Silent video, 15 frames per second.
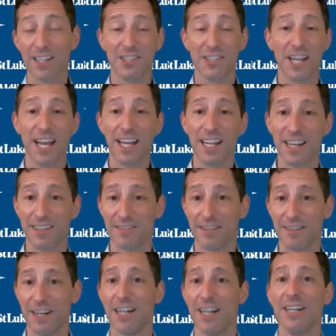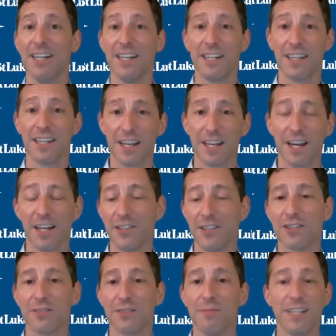Jay kind of
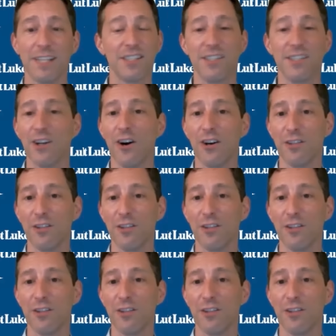just mentioned